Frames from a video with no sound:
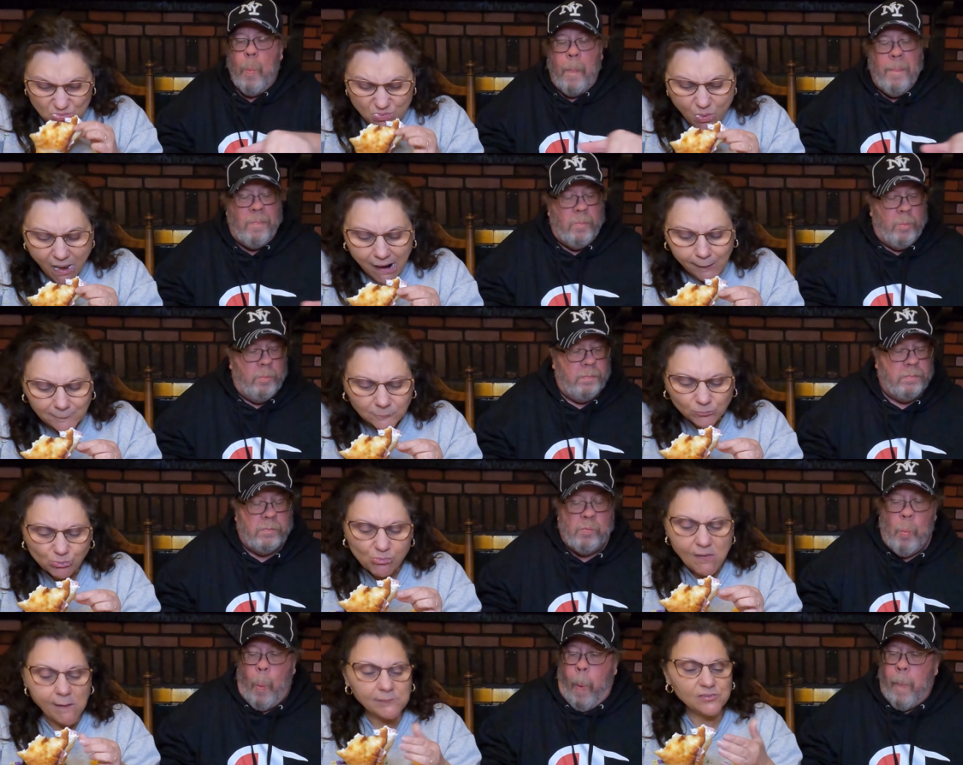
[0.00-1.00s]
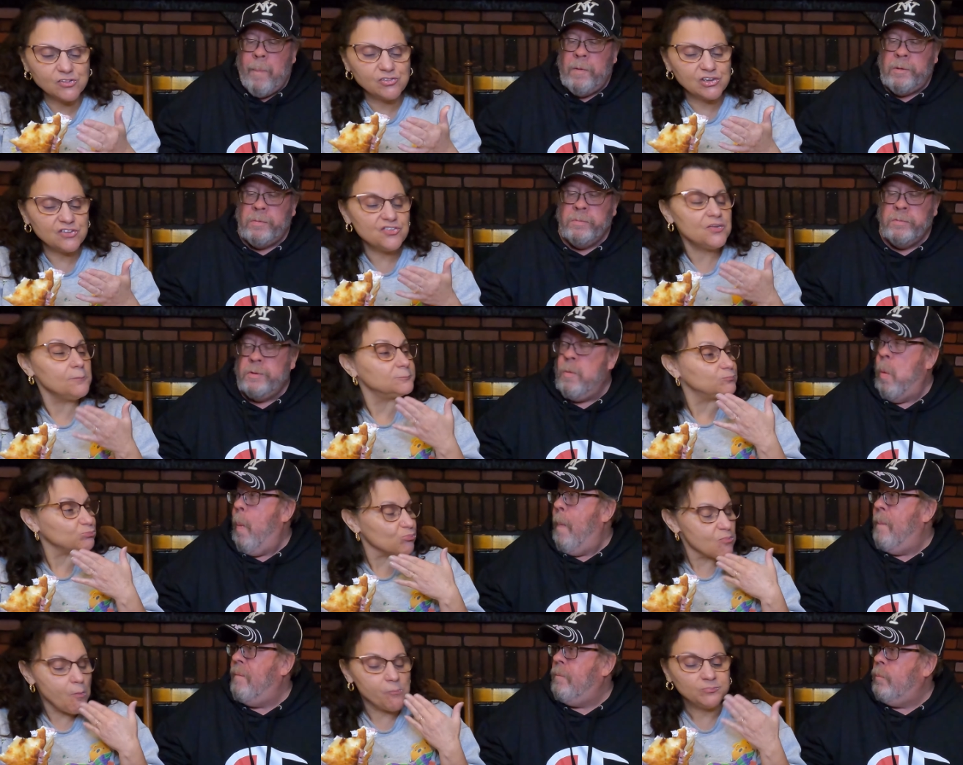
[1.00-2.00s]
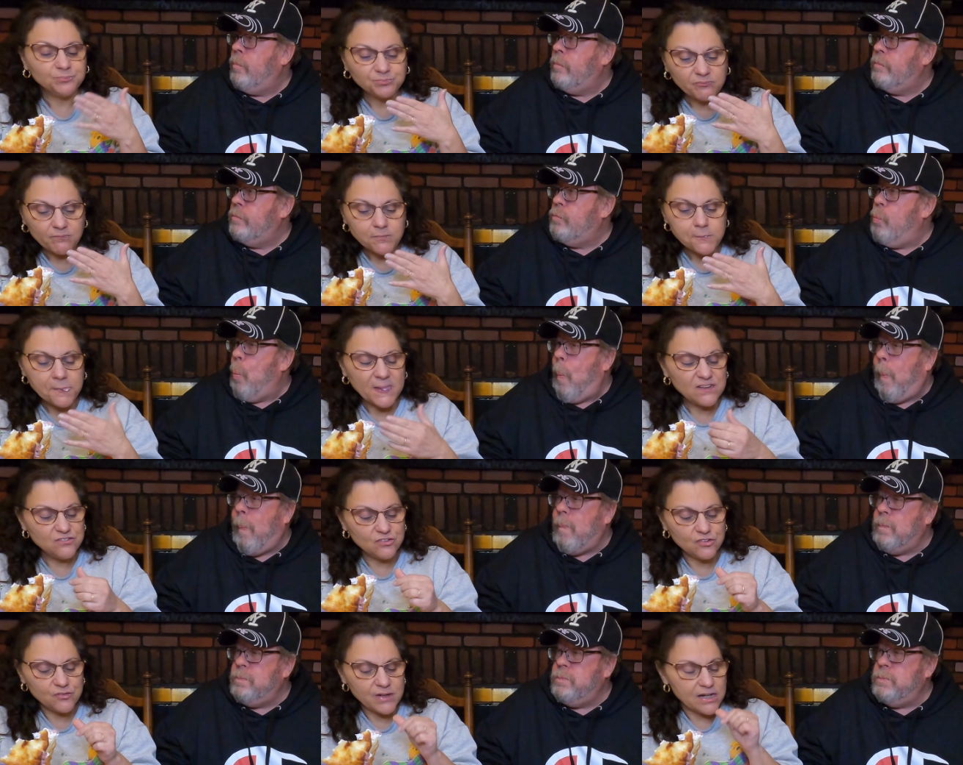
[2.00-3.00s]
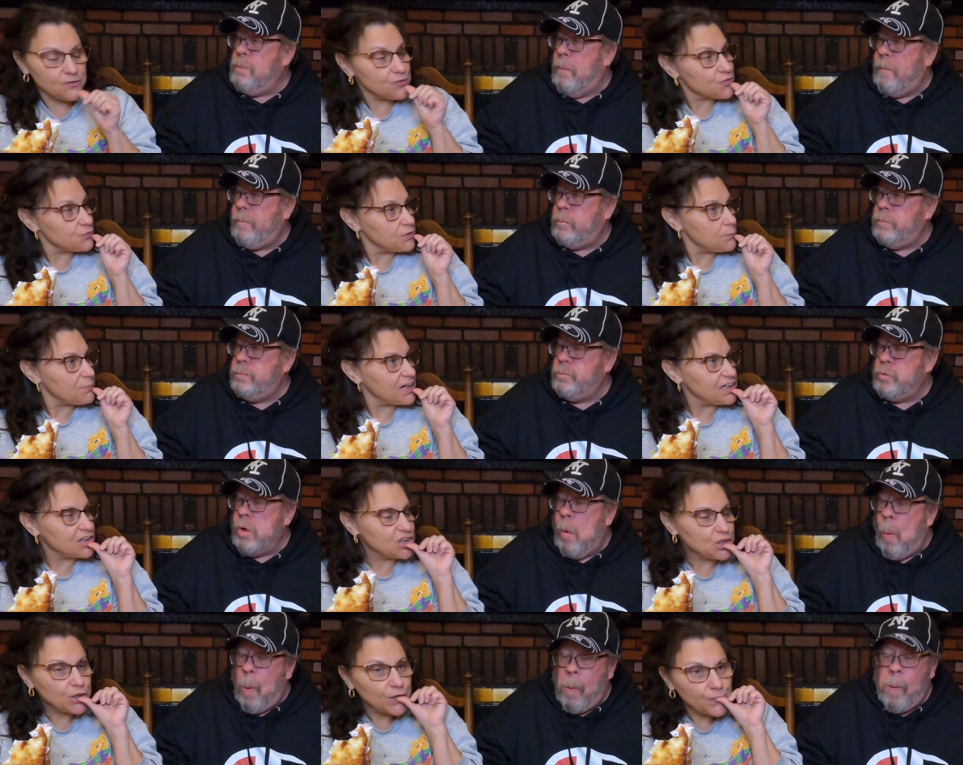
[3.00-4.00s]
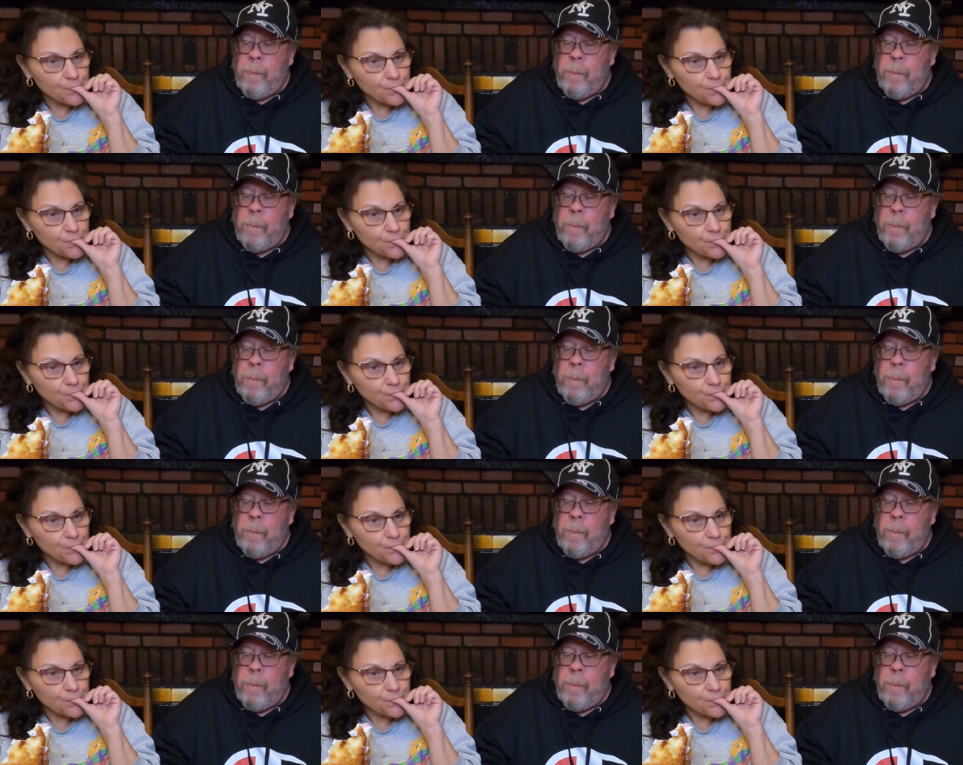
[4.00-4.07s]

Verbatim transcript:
Speaker 1: Mmm. And the crust still crackles when you bite into